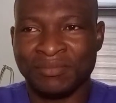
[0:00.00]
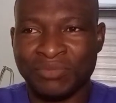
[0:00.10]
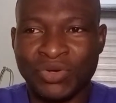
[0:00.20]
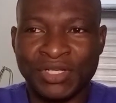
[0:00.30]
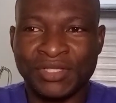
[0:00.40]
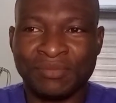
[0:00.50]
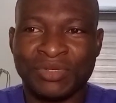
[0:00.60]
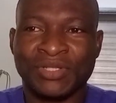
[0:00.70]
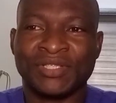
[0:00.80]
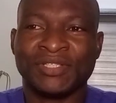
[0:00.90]

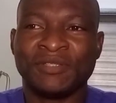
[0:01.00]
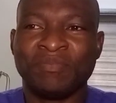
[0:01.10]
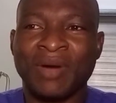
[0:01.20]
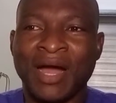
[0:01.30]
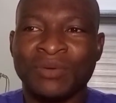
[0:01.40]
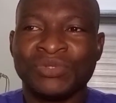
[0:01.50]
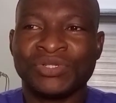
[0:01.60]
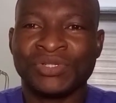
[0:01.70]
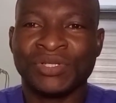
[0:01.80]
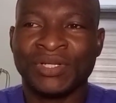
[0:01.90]
Morrison's
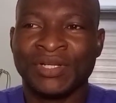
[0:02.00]
pouch,